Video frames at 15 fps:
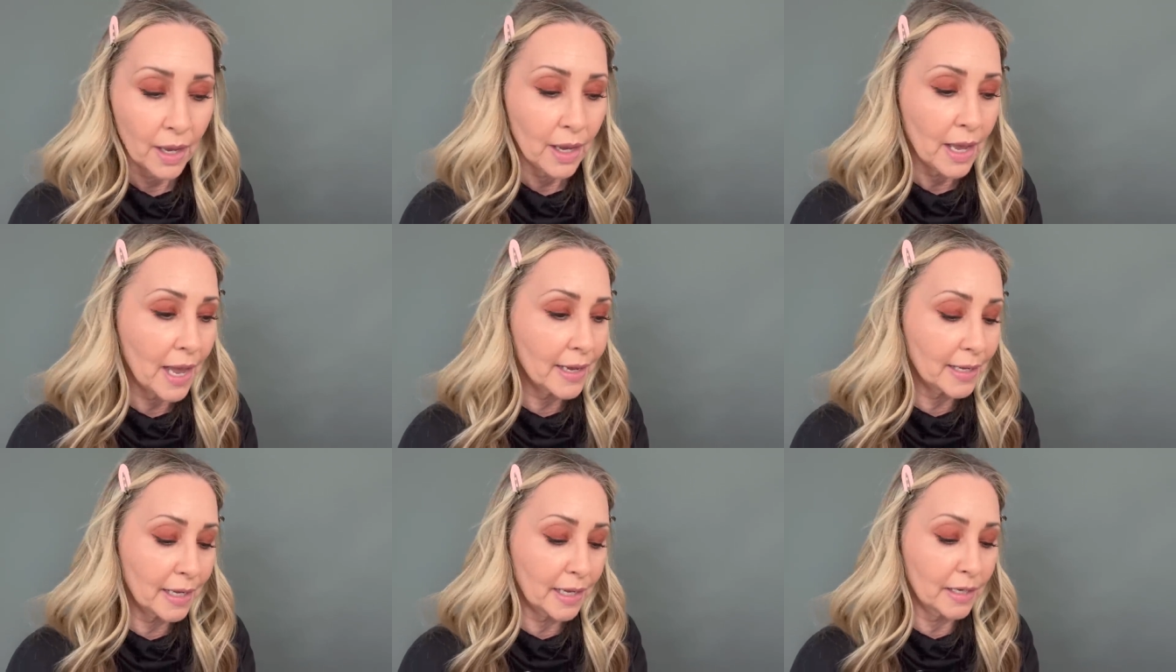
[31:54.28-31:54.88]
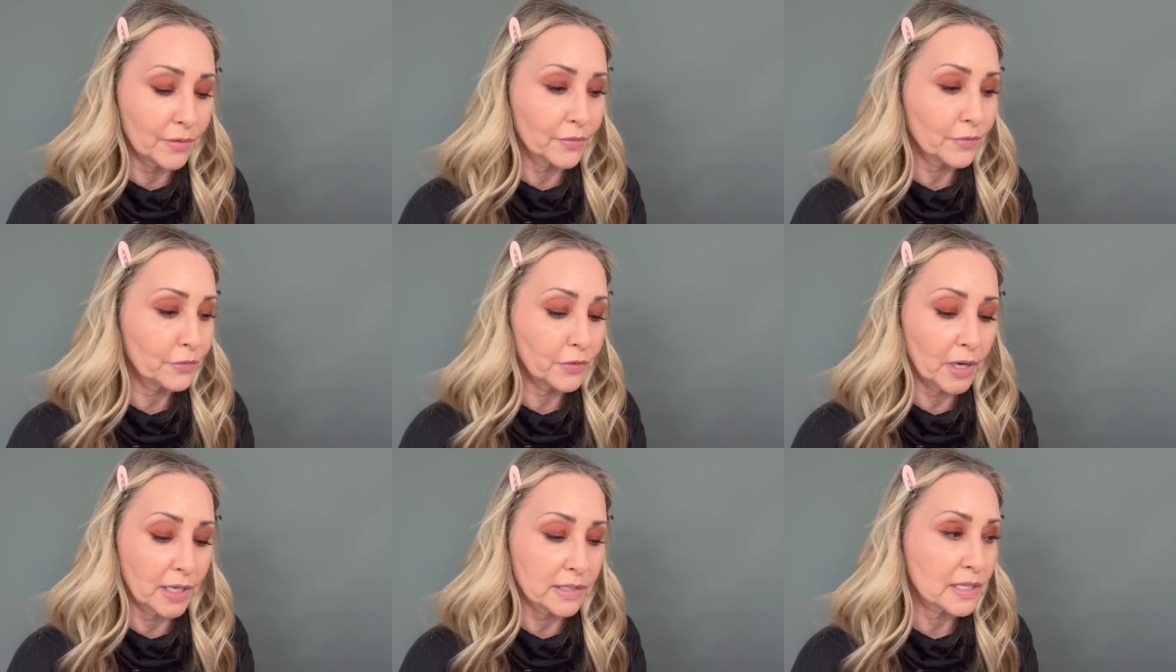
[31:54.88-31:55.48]
again,
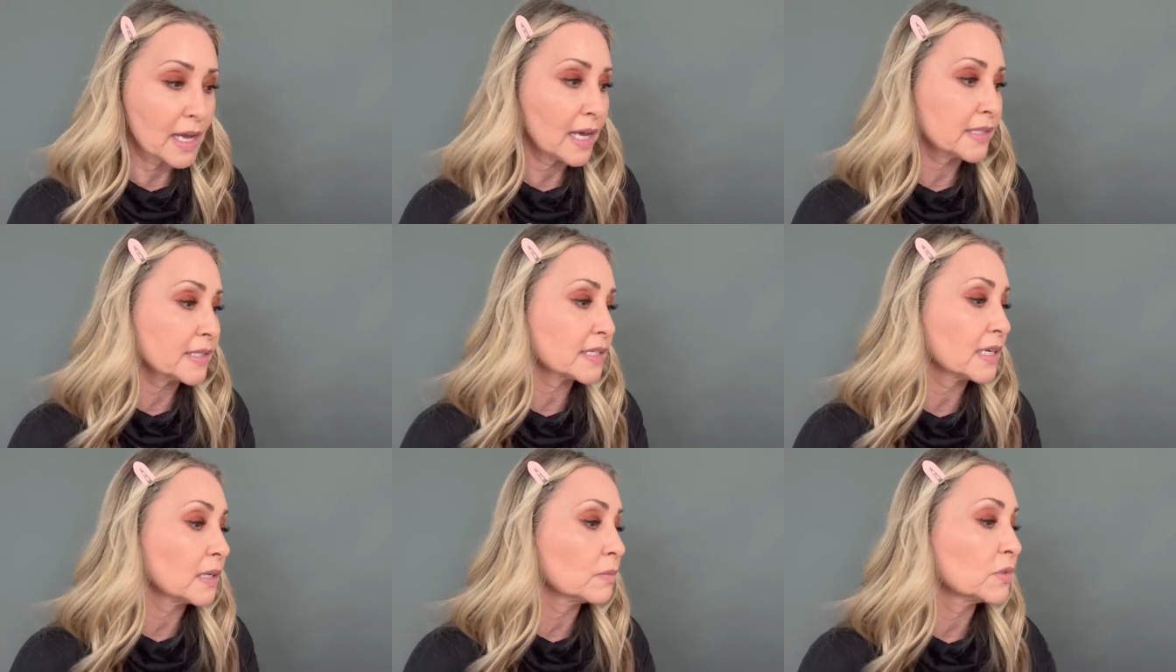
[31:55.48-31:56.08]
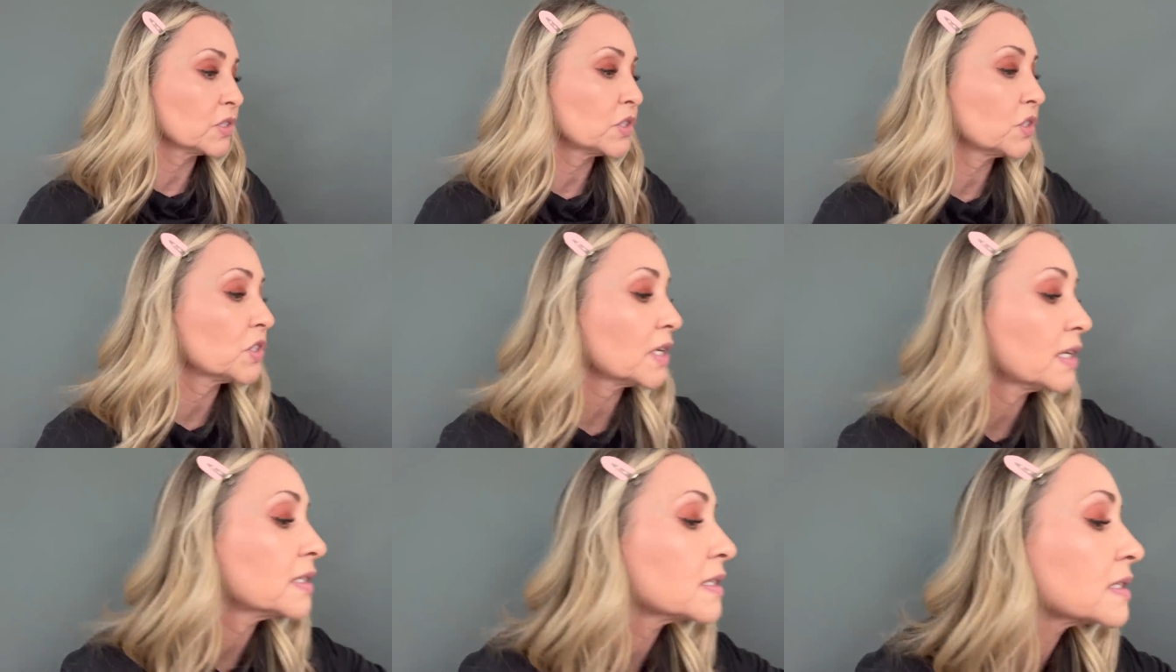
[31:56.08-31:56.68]
Frank Toskan was
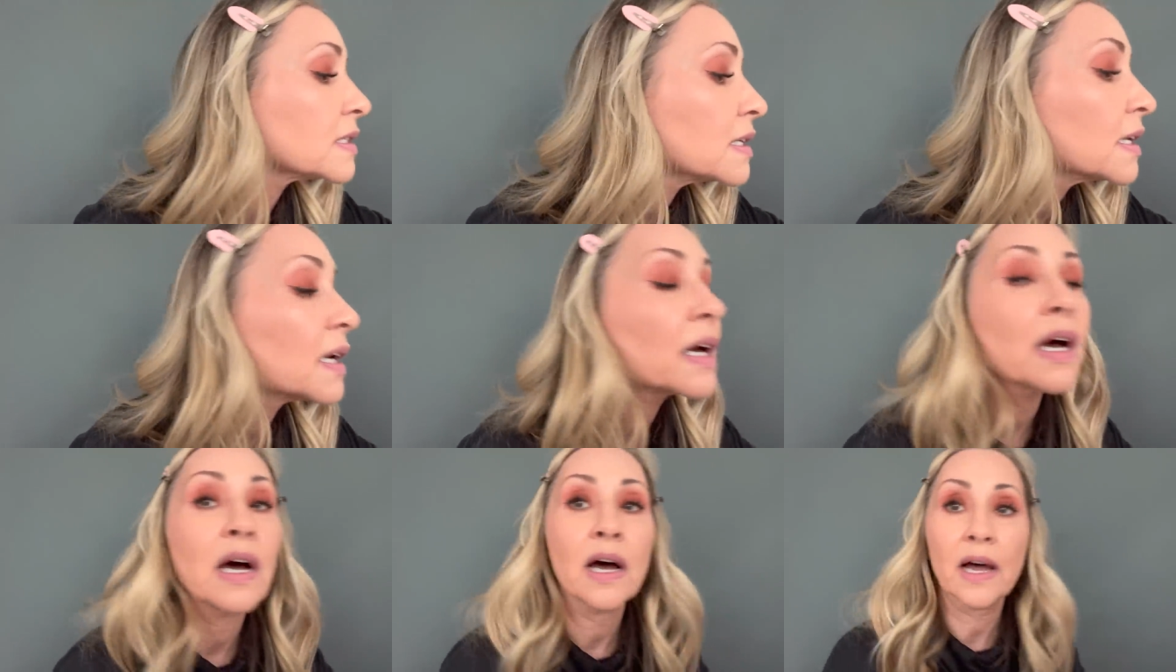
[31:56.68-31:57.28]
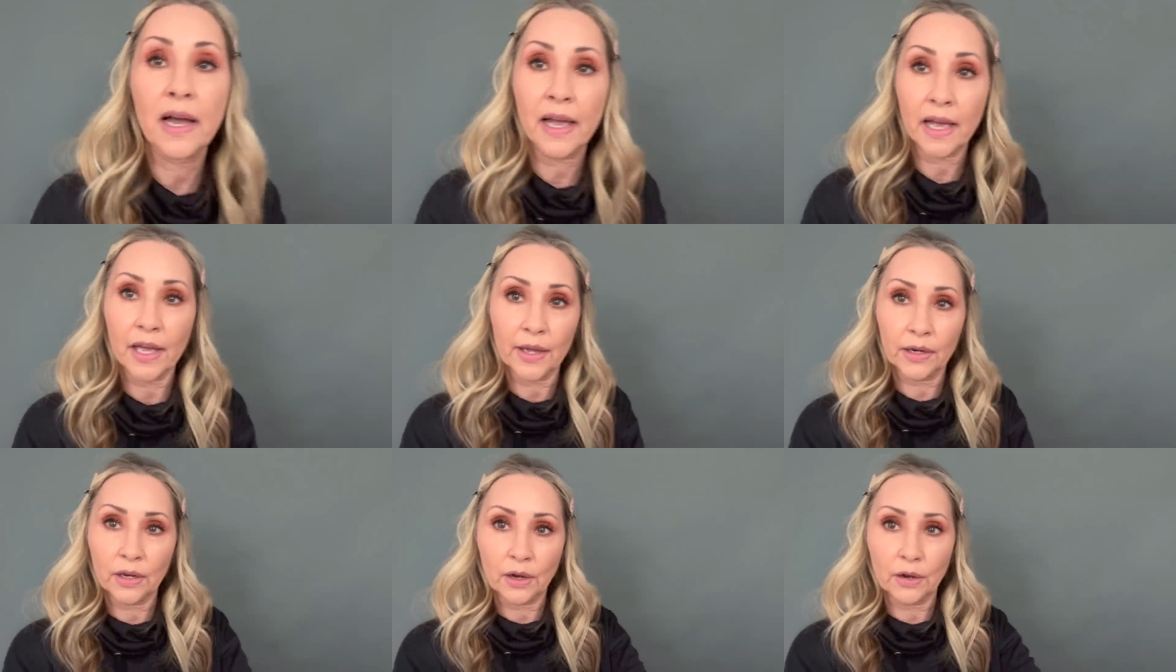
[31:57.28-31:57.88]
just
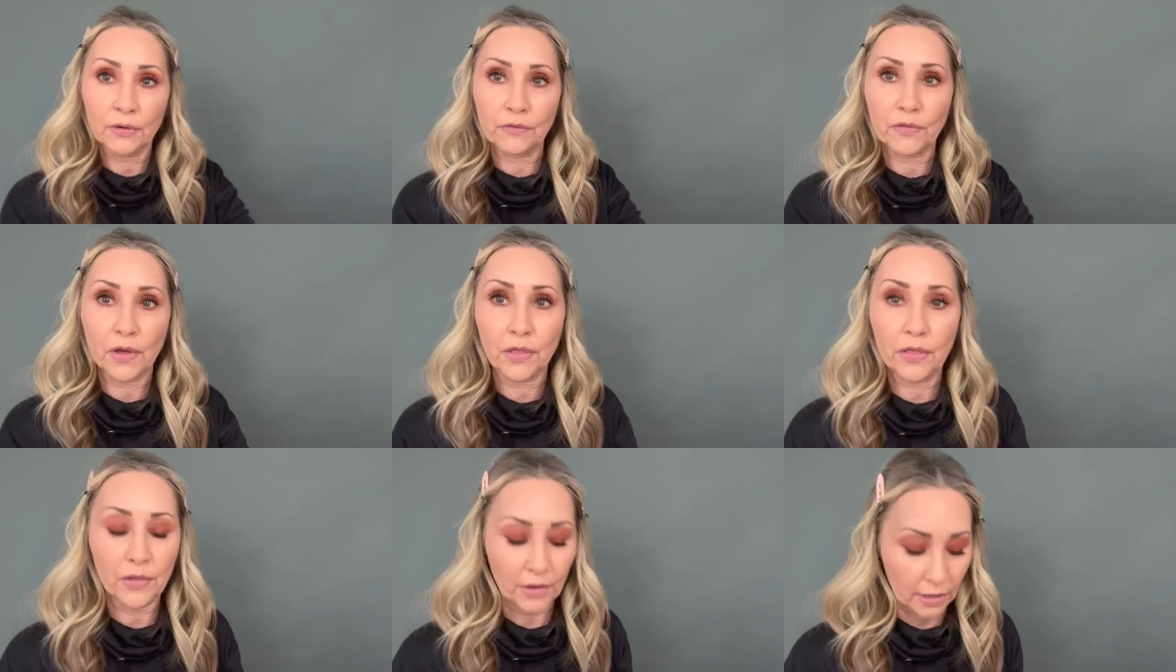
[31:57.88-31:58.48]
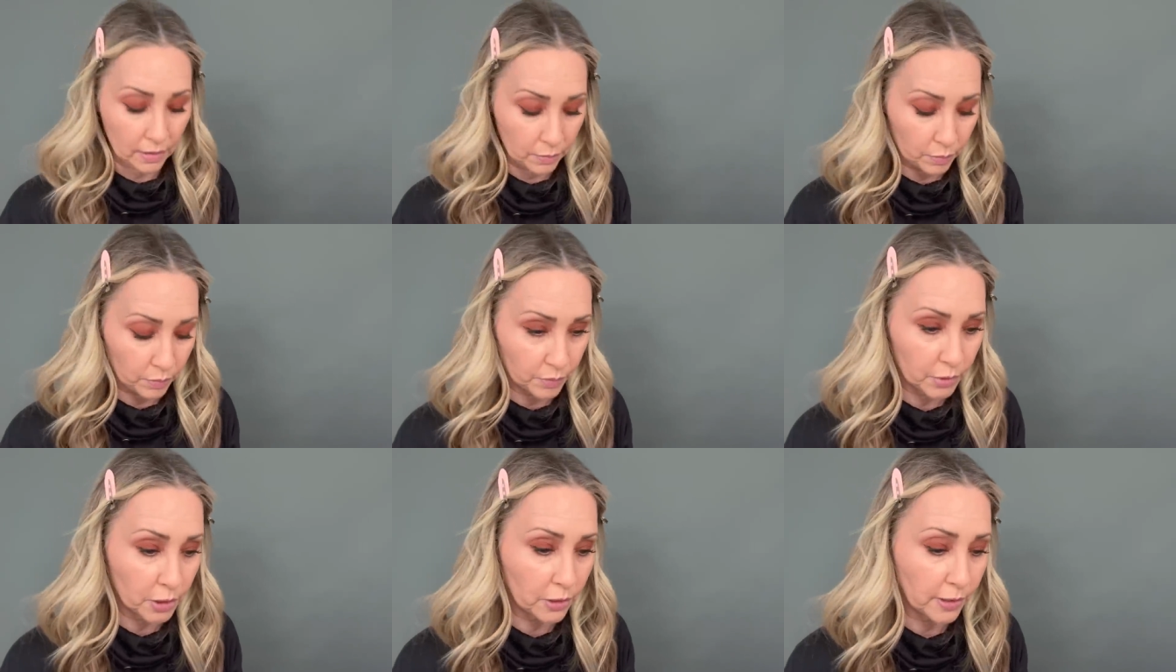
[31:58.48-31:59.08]
ahead of the
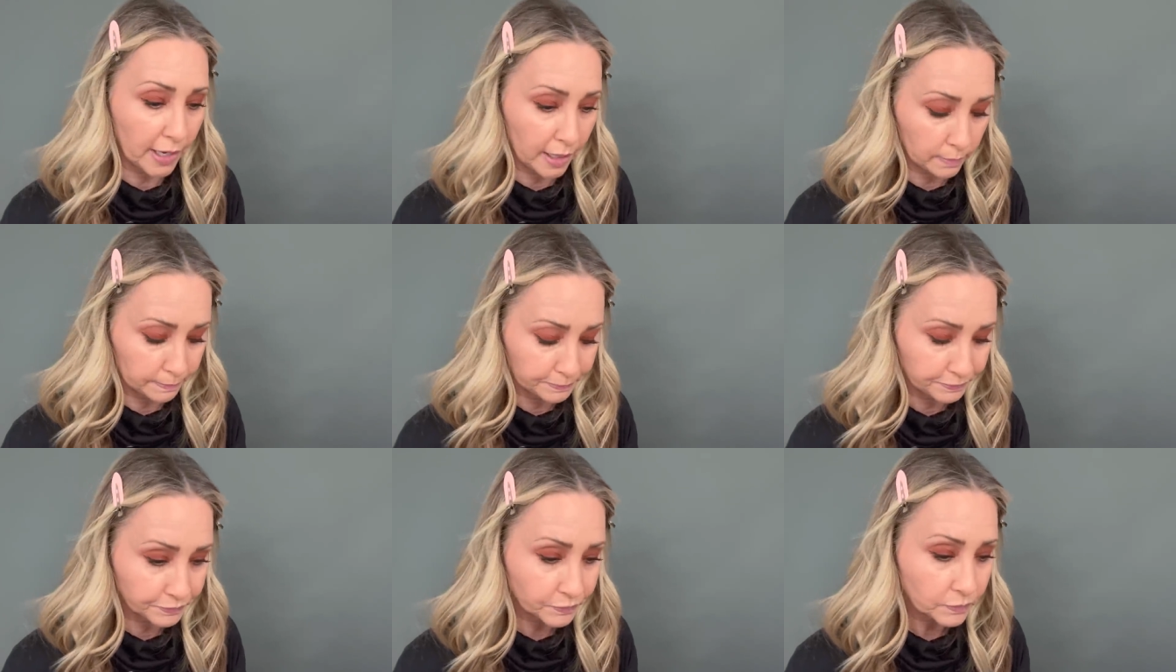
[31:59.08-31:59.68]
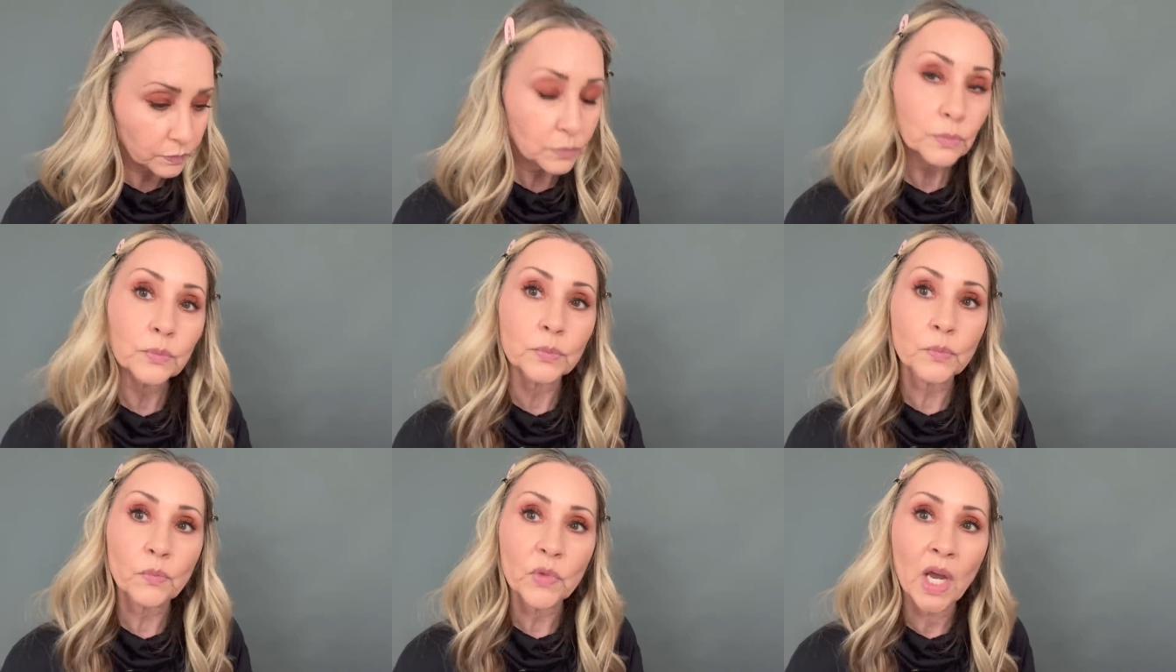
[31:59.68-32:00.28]
program.
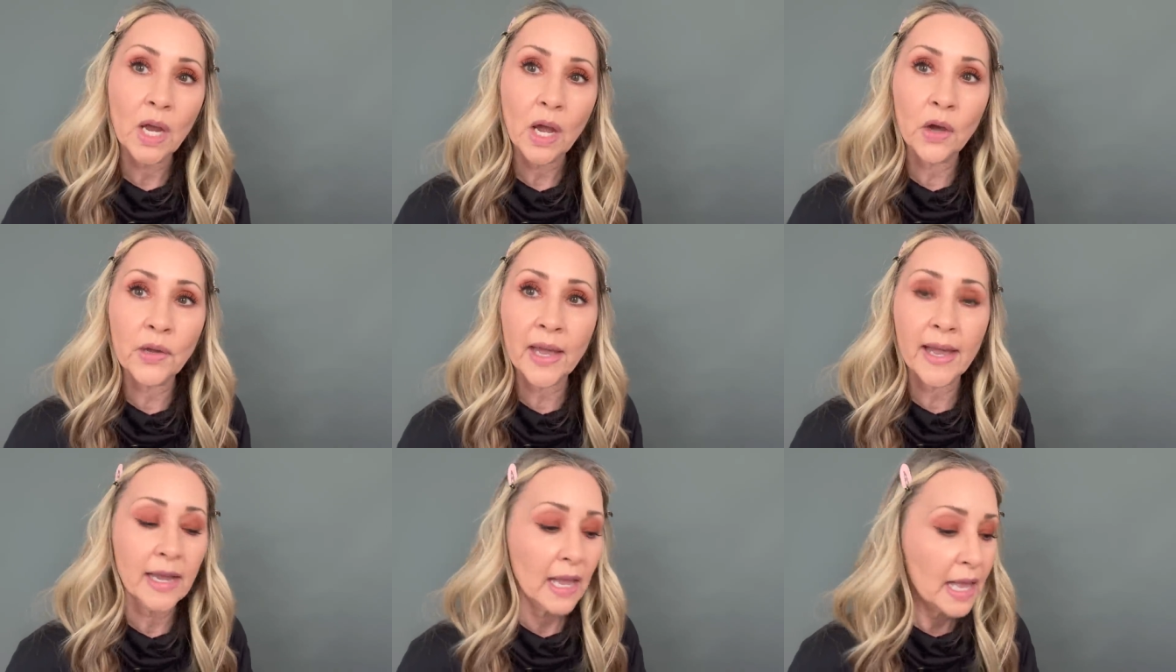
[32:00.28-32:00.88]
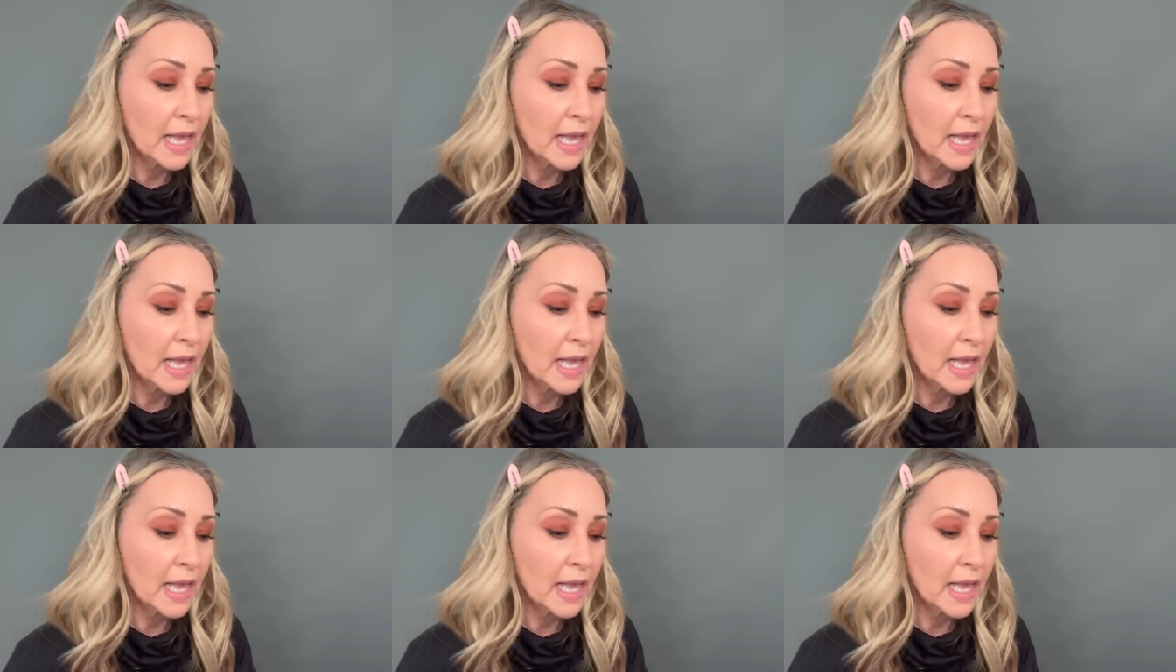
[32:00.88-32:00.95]
Okay,